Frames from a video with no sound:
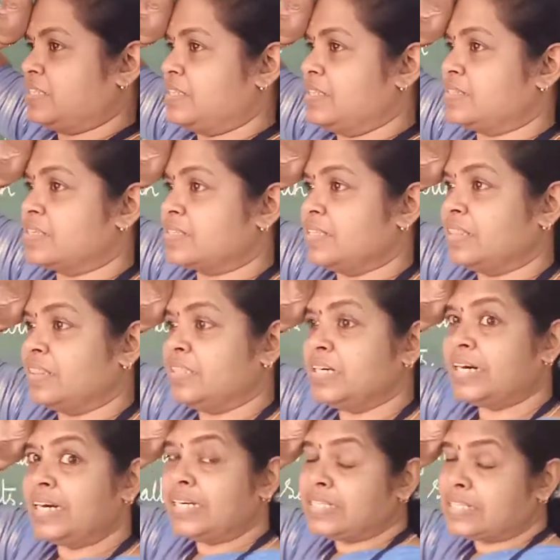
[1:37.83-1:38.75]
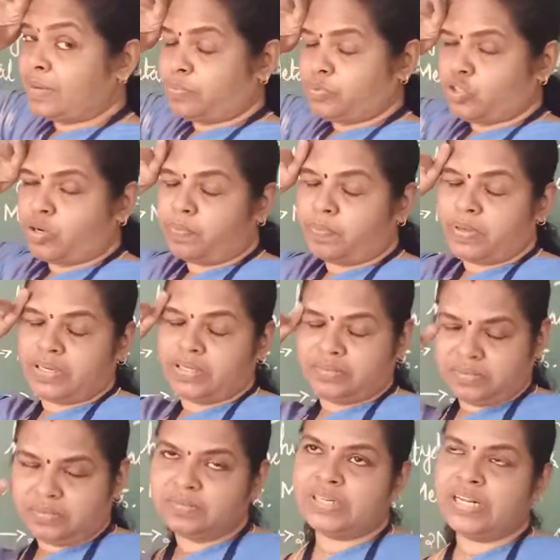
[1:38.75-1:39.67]
This is the third
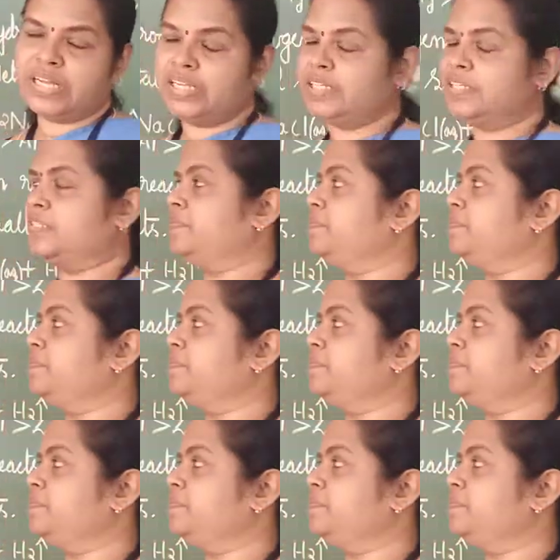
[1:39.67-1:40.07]
subtopic. Right?